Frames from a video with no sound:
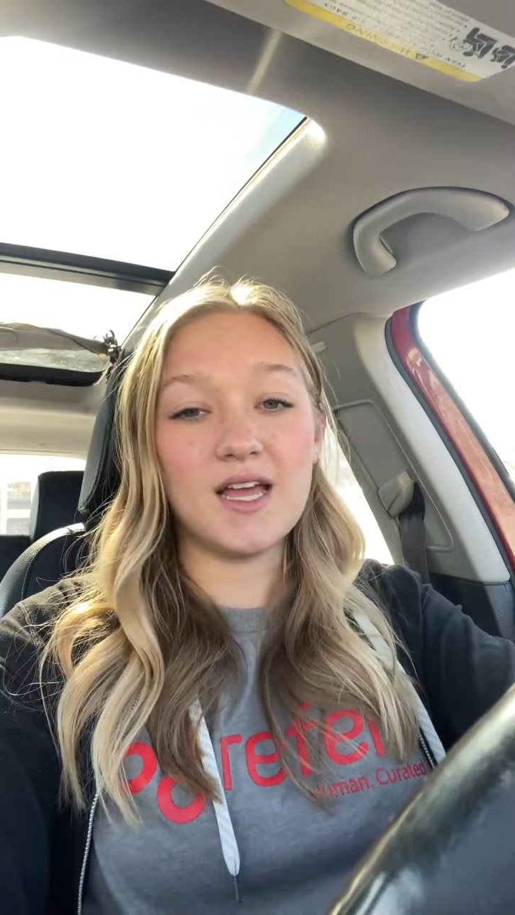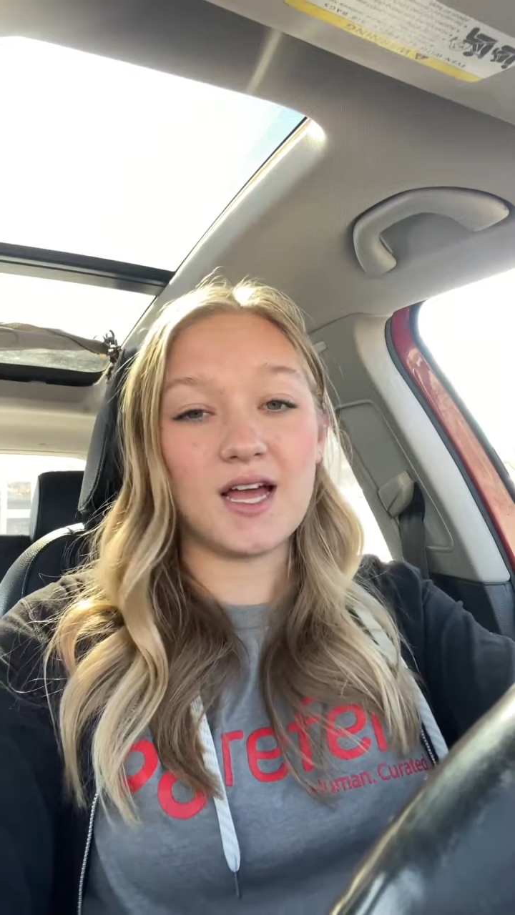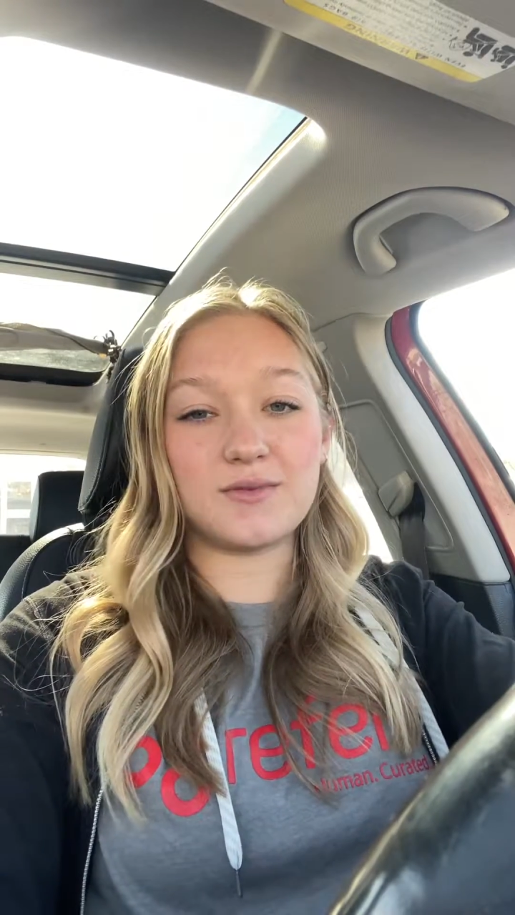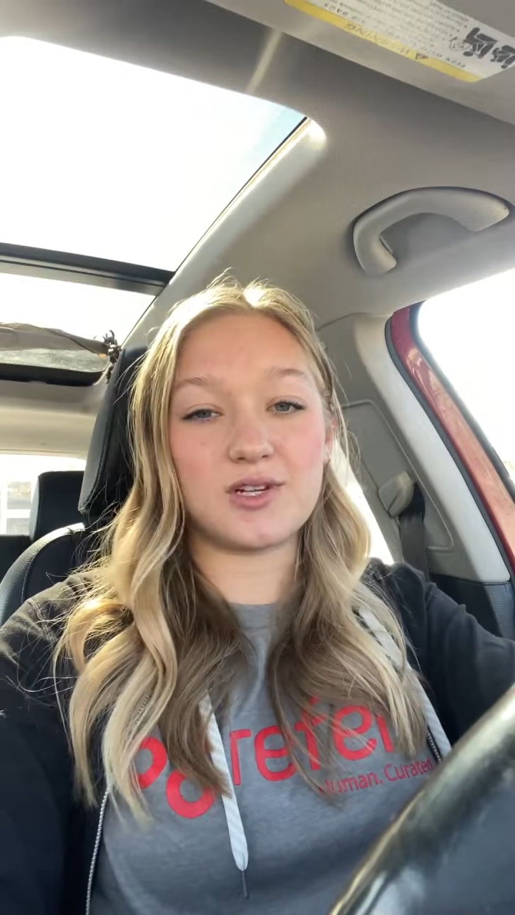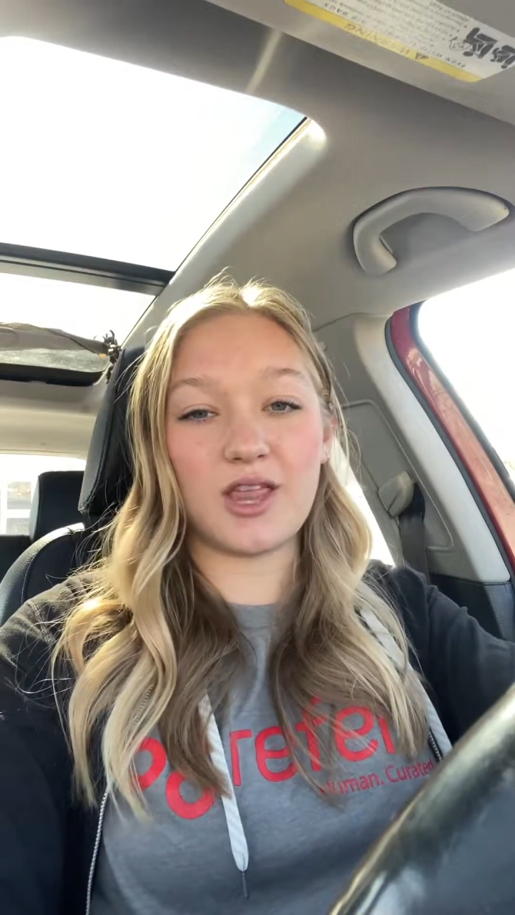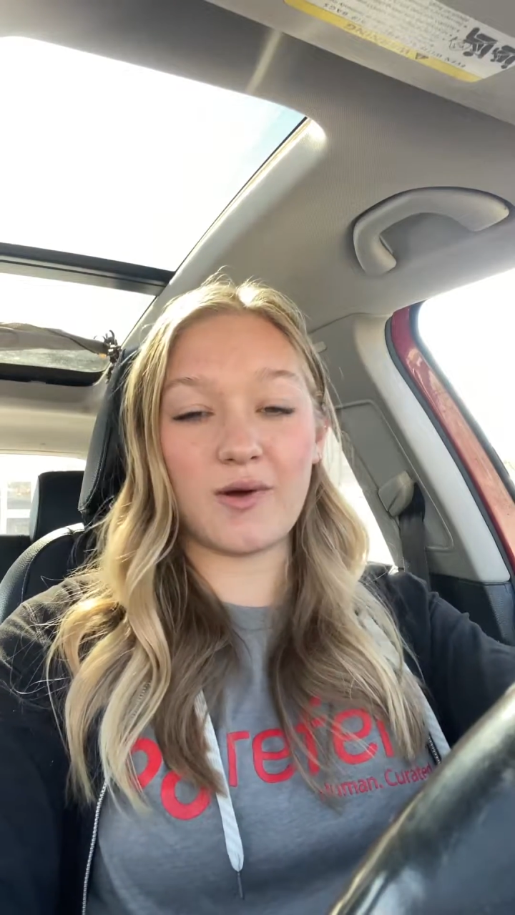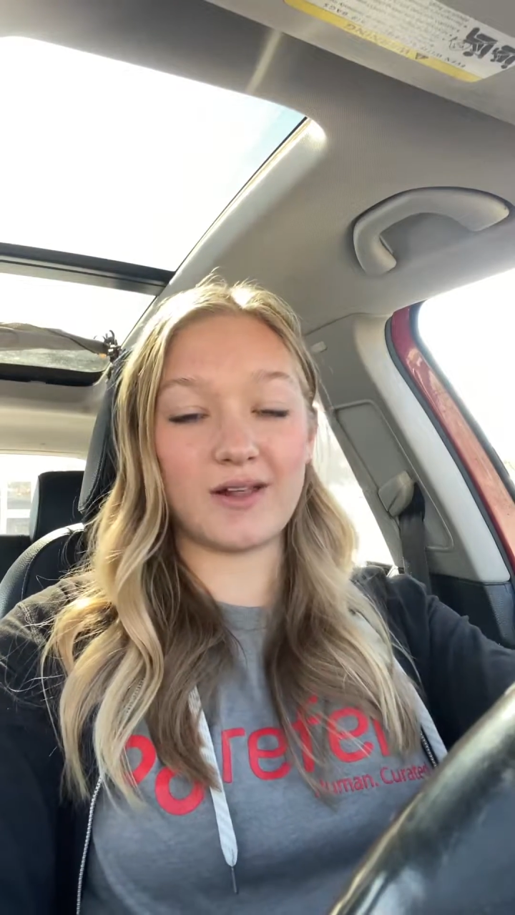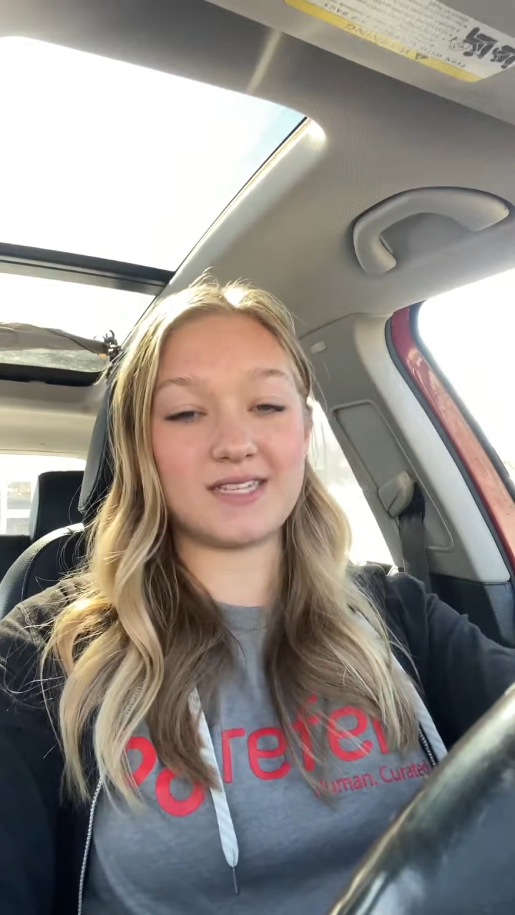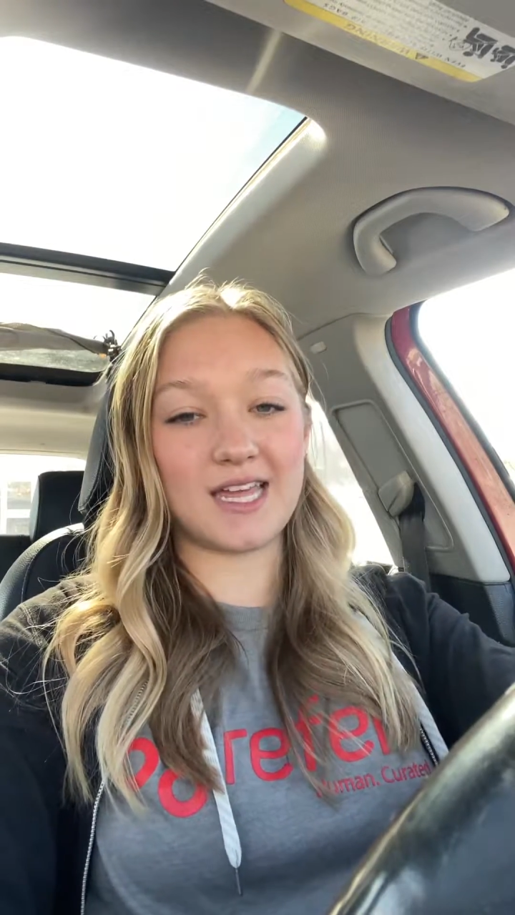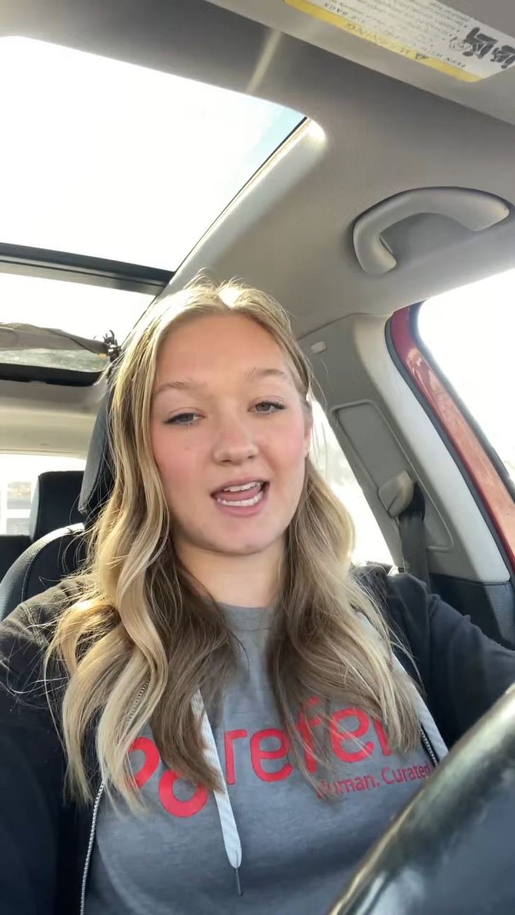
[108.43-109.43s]
I'm sure they would
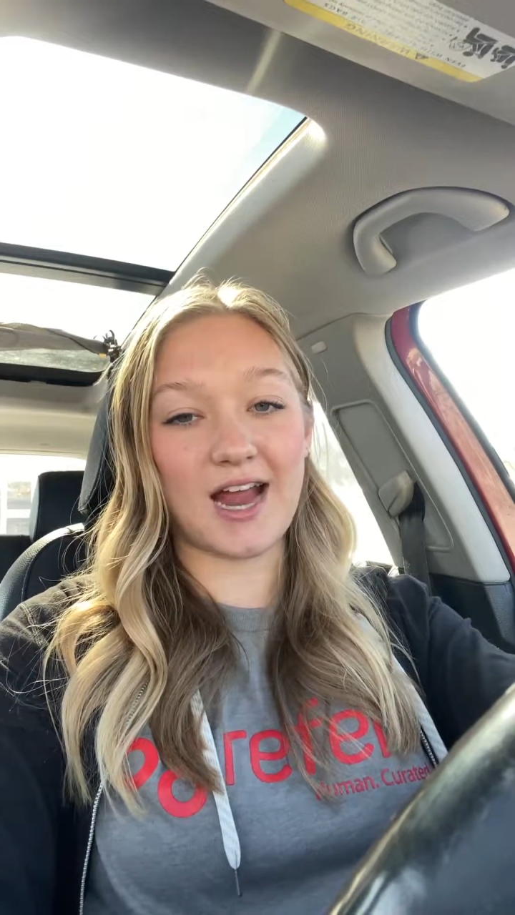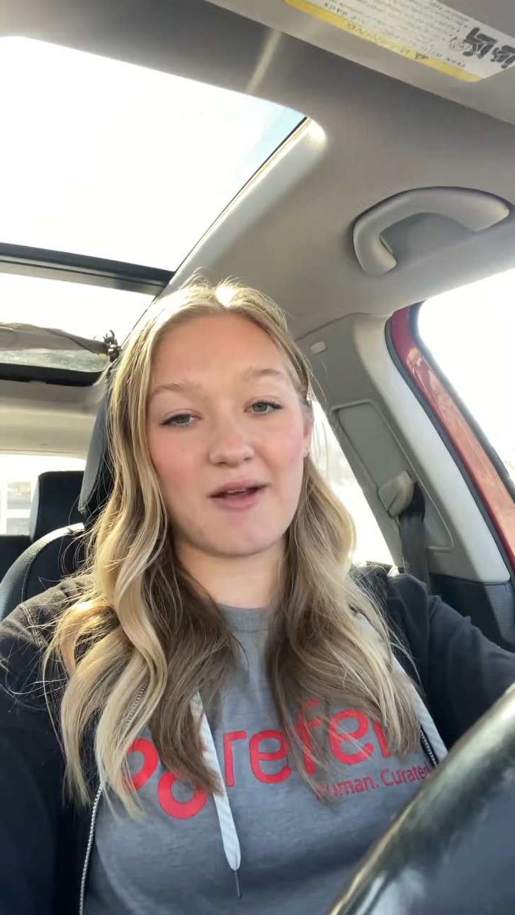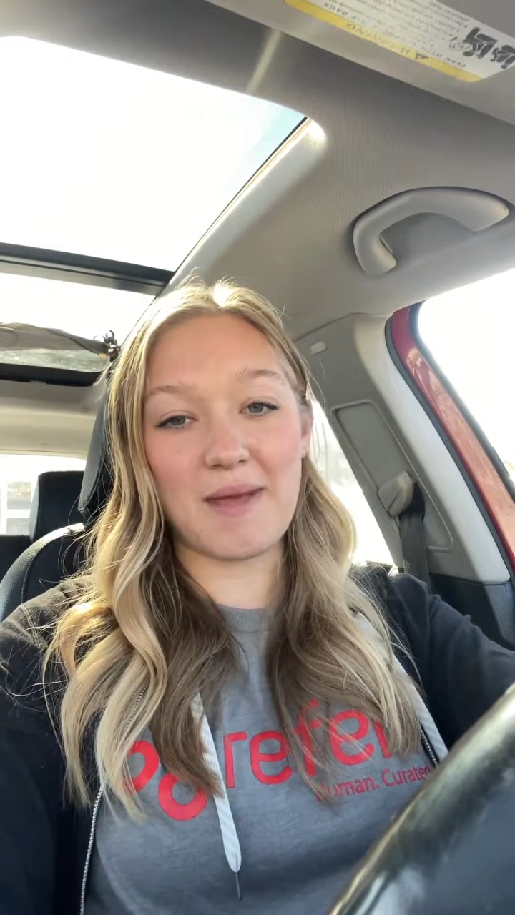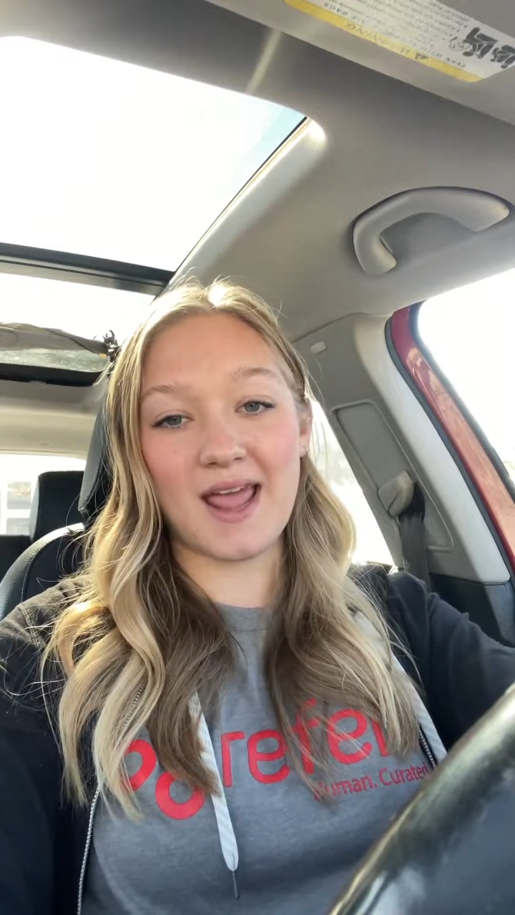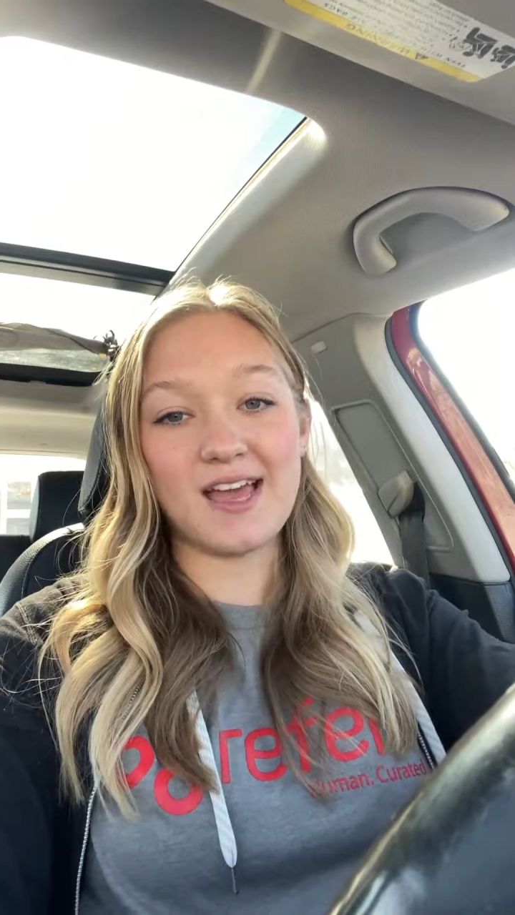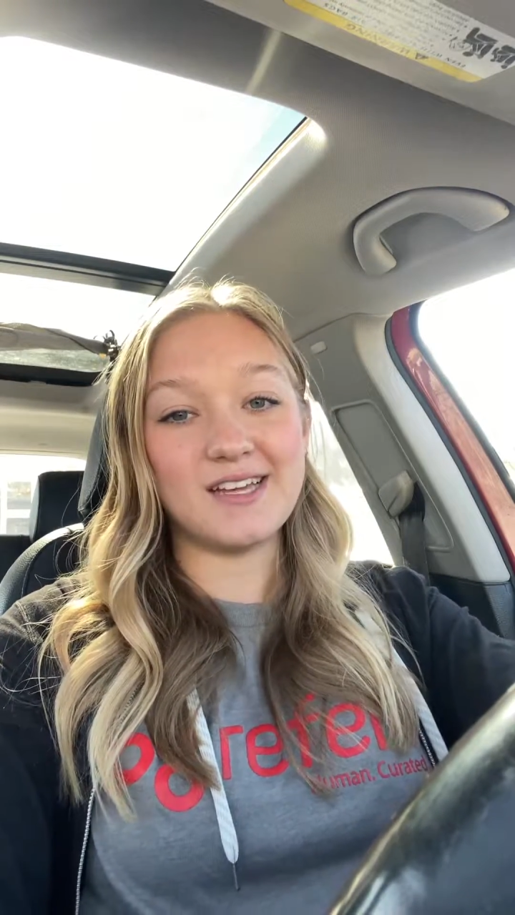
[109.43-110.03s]
have taken care of me.